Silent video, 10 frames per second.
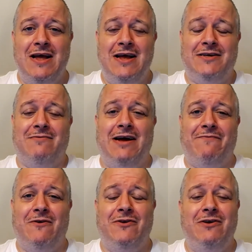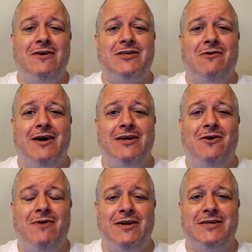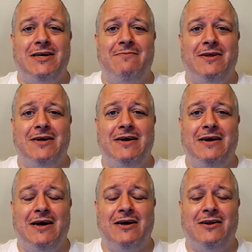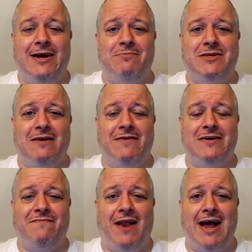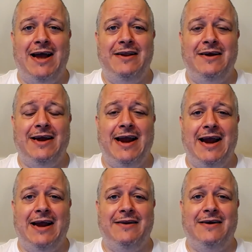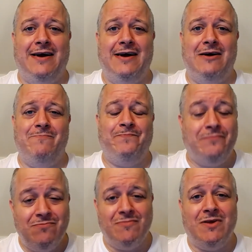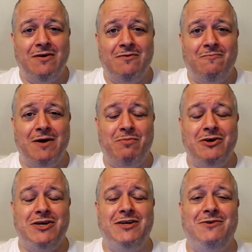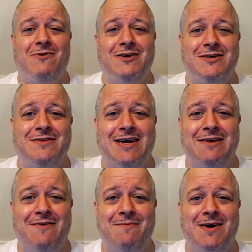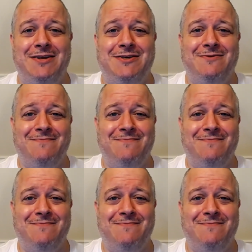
So without further ado, let's go ahead and go into some of the clips of us flying, and we appreciate you watching. Thank you very much.